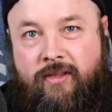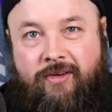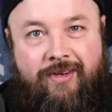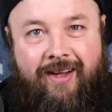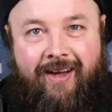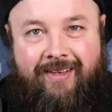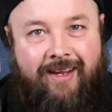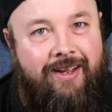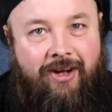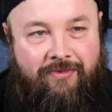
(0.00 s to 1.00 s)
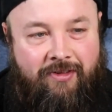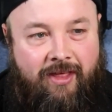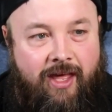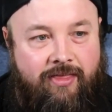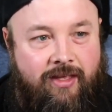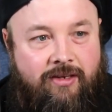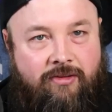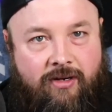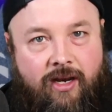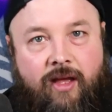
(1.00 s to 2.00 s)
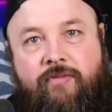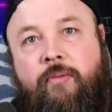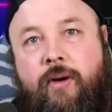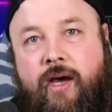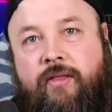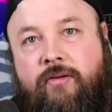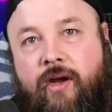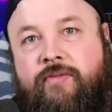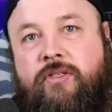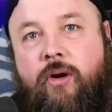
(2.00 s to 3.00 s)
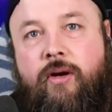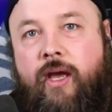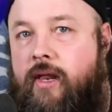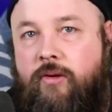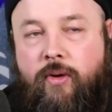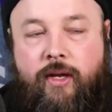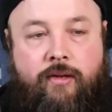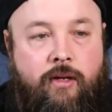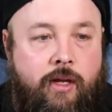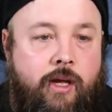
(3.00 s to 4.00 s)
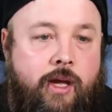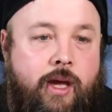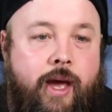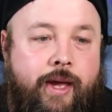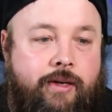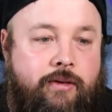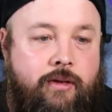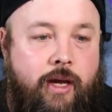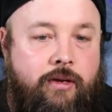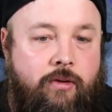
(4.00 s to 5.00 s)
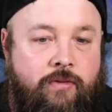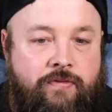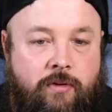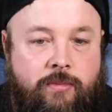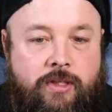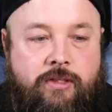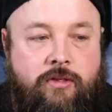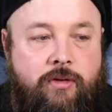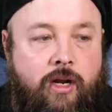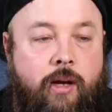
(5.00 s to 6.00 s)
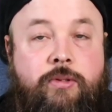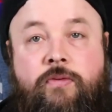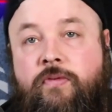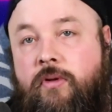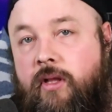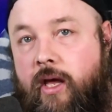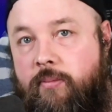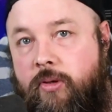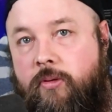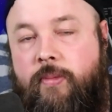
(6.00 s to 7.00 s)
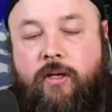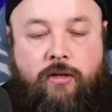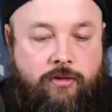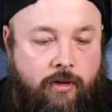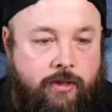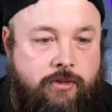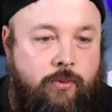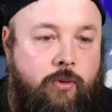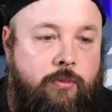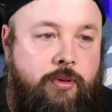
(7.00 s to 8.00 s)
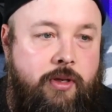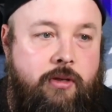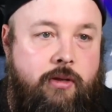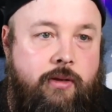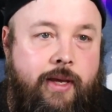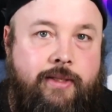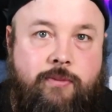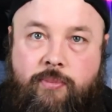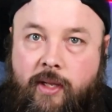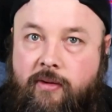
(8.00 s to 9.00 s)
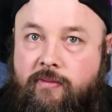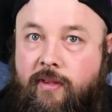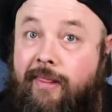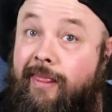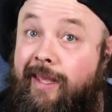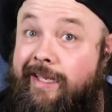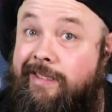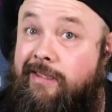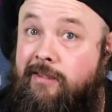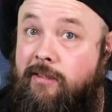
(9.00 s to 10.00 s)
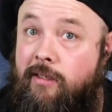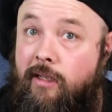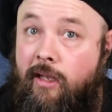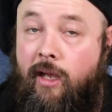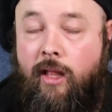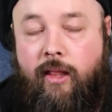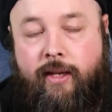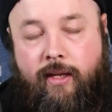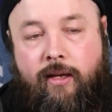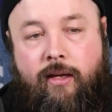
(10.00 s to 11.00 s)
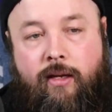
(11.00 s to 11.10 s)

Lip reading: They're not going to cover that. Then you're going to have to buy that graphics card anyway. And I know a firm isn't a great option for a lot of people depending on your credit score, but it's better than this. Like,